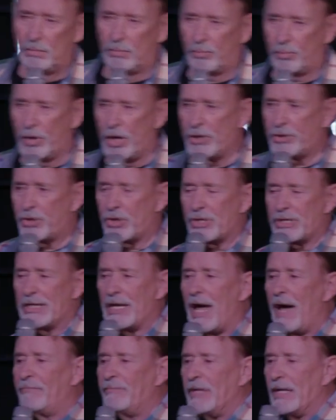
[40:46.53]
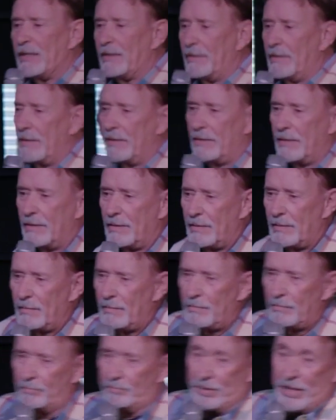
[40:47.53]
Preachers loved it.
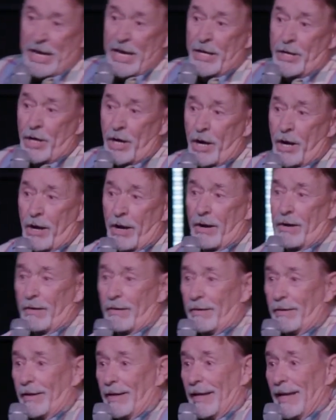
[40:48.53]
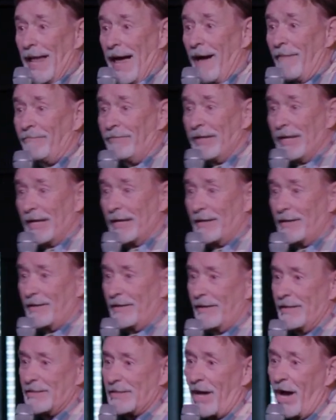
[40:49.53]
Peter loved it.
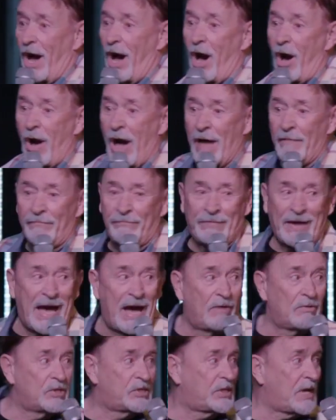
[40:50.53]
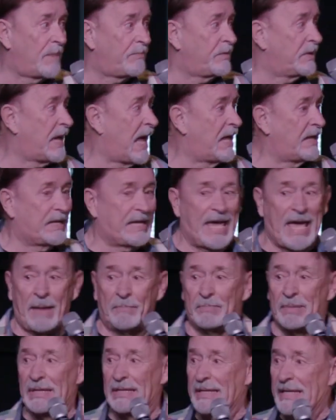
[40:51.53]
He said, oh, I found something. I
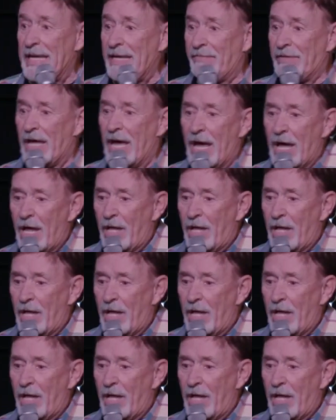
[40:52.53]
can't believe it.